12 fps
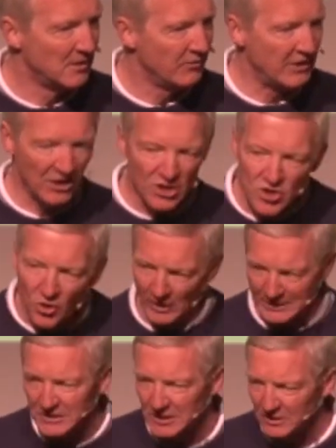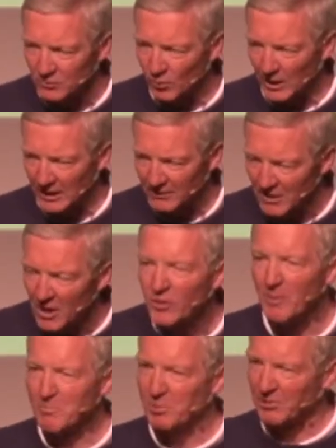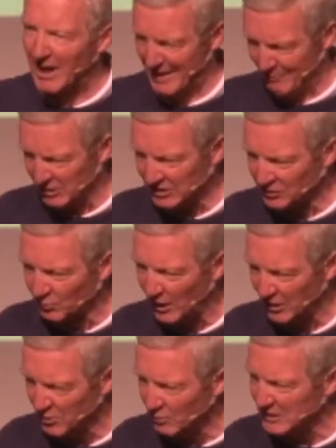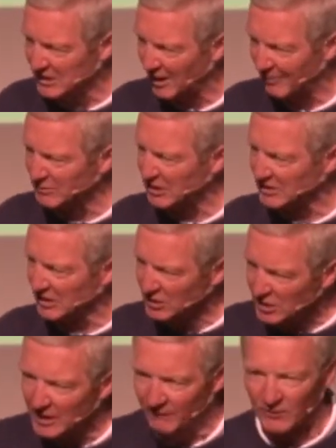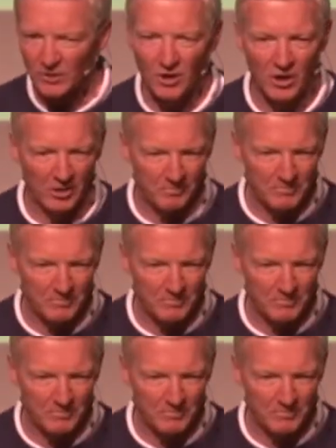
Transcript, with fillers: the anointed one, the promised one who would come to deliver all